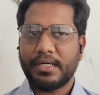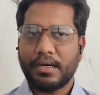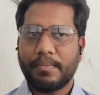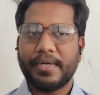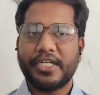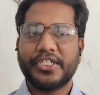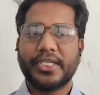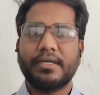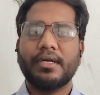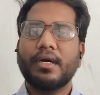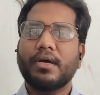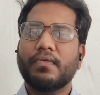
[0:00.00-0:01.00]

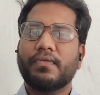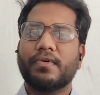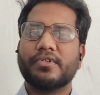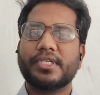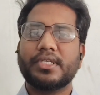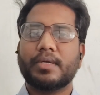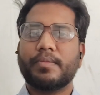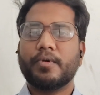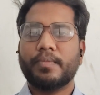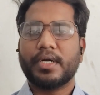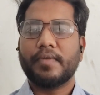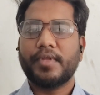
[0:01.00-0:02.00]
competition, forcing them to
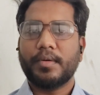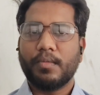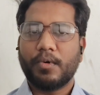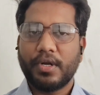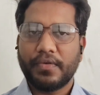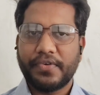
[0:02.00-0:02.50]
become the more